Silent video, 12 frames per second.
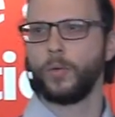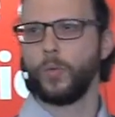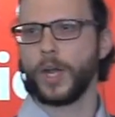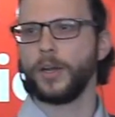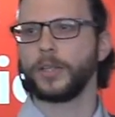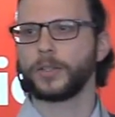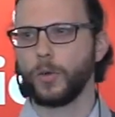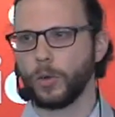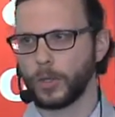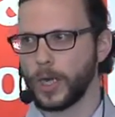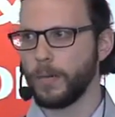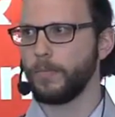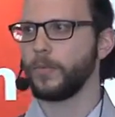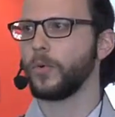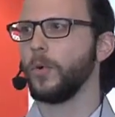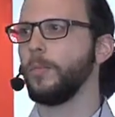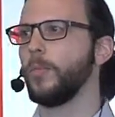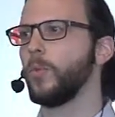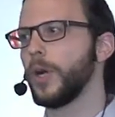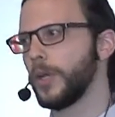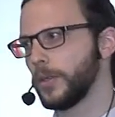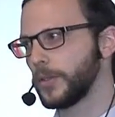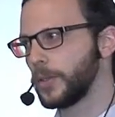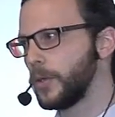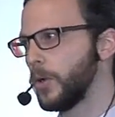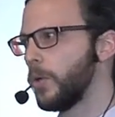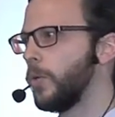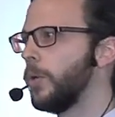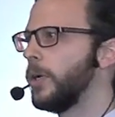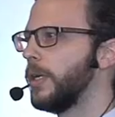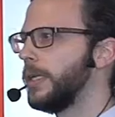where does the oil come from, where does it go,